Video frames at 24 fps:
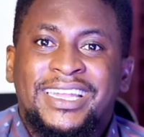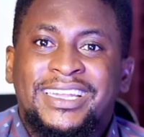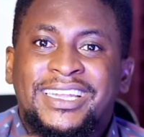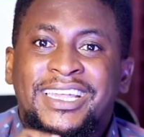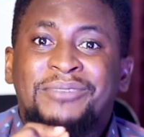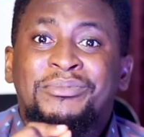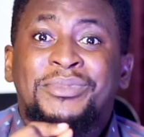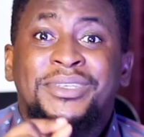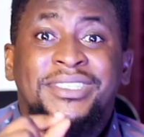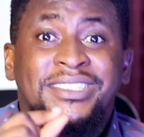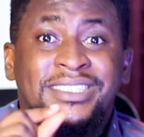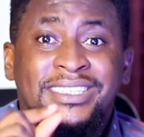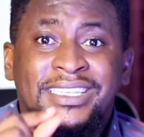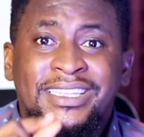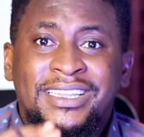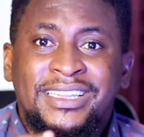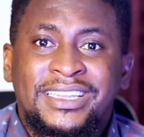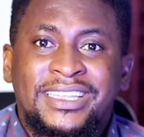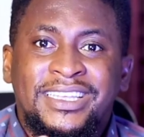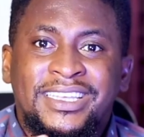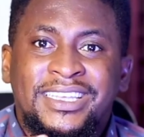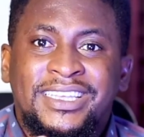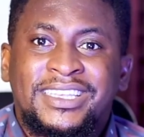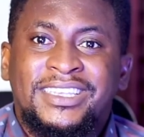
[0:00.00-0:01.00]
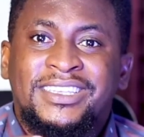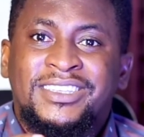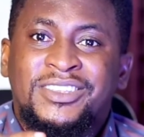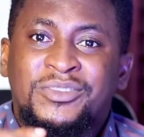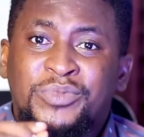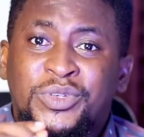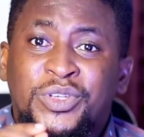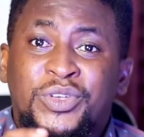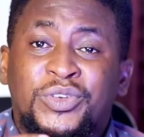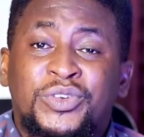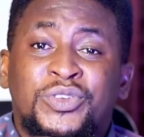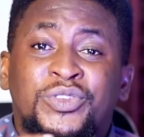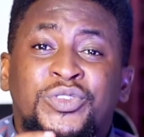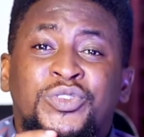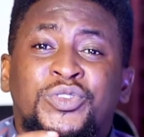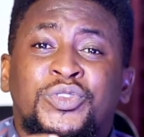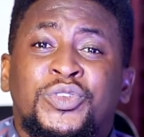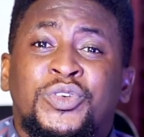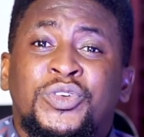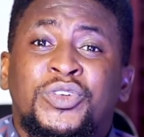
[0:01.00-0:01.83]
and that missing link is because